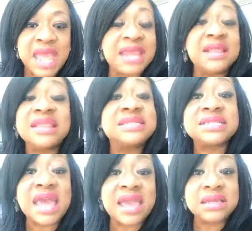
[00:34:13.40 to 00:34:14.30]
And in this
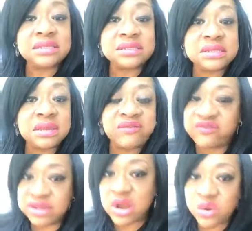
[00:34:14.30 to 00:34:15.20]
case,
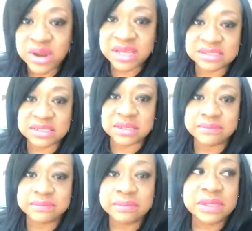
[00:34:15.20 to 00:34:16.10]
for no reason.
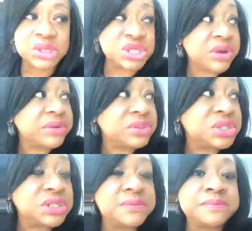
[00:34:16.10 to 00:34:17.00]

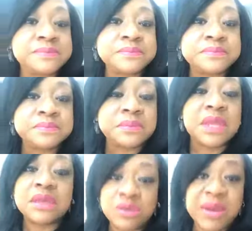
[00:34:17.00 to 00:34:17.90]
Church,
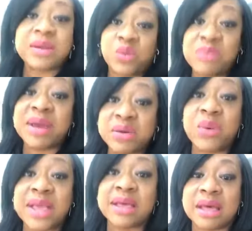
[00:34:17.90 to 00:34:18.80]
we better
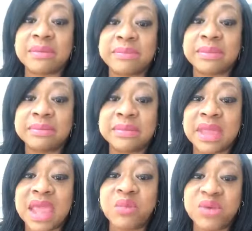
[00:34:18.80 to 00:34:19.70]
wake up
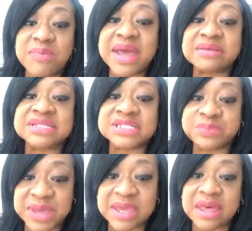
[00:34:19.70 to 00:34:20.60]
and we better
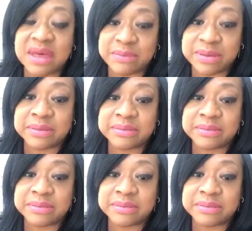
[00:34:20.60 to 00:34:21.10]
speak up.